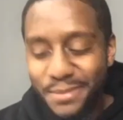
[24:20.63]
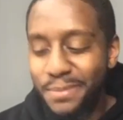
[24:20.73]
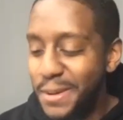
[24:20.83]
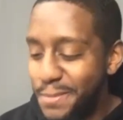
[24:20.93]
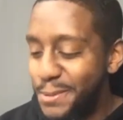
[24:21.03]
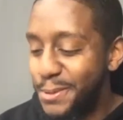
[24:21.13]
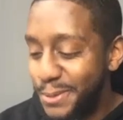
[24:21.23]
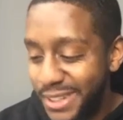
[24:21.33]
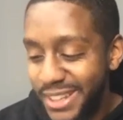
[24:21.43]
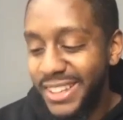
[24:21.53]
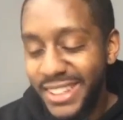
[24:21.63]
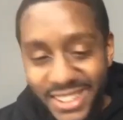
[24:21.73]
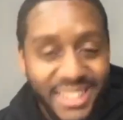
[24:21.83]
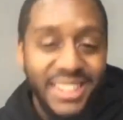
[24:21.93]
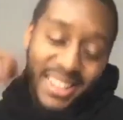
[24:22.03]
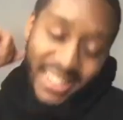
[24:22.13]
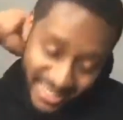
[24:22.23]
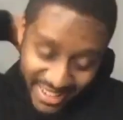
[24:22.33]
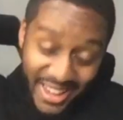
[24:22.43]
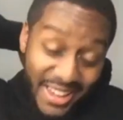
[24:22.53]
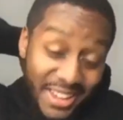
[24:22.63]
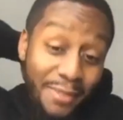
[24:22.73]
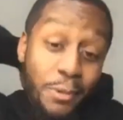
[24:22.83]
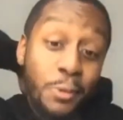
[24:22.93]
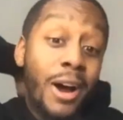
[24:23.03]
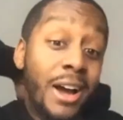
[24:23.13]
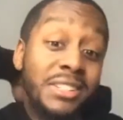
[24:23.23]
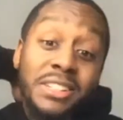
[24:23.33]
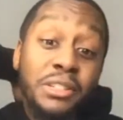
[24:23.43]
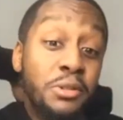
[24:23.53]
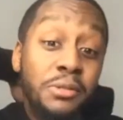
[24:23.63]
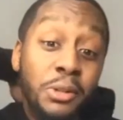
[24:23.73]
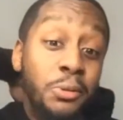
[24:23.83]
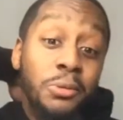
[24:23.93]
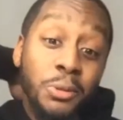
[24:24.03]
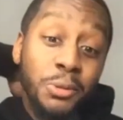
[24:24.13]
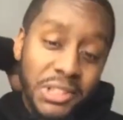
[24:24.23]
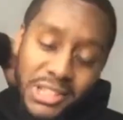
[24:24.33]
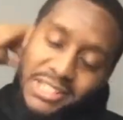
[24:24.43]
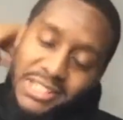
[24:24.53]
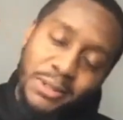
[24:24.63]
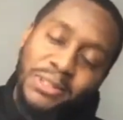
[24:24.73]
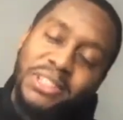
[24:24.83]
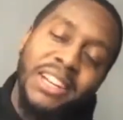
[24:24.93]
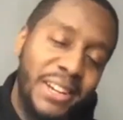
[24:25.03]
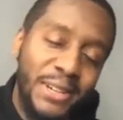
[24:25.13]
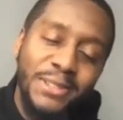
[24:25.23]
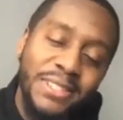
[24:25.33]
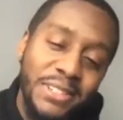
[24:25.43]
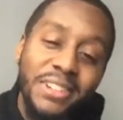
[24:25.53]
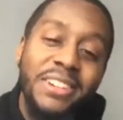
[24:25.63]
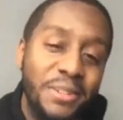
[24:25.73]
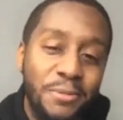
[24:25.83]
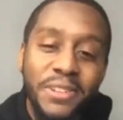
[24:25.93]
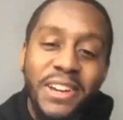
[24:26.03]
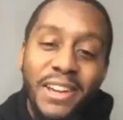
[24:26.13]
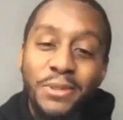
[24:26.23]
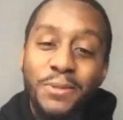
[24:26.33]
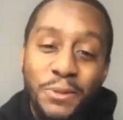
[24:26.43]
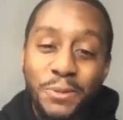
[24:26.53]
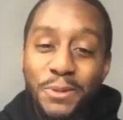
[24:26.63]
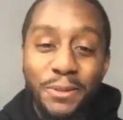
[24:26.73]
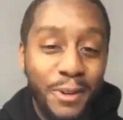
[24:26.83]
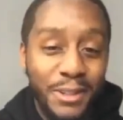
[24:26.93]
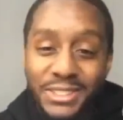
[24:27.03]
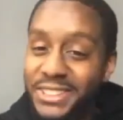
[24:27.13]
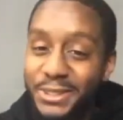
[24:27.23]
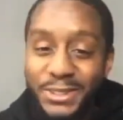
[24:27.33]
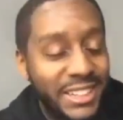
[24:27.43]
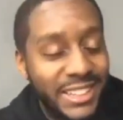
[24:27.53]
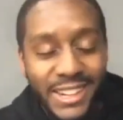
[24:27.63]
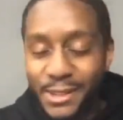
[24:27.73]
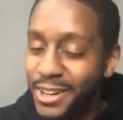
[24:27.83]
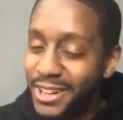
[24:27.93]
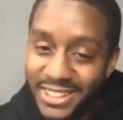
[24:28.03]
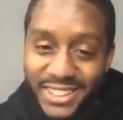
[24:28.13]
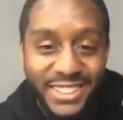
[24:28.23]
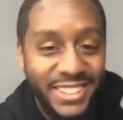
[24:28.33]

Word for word: People, hey, if you watching this and you don't know who Luther is, go check out. We got YouTube University. Go check that out right now.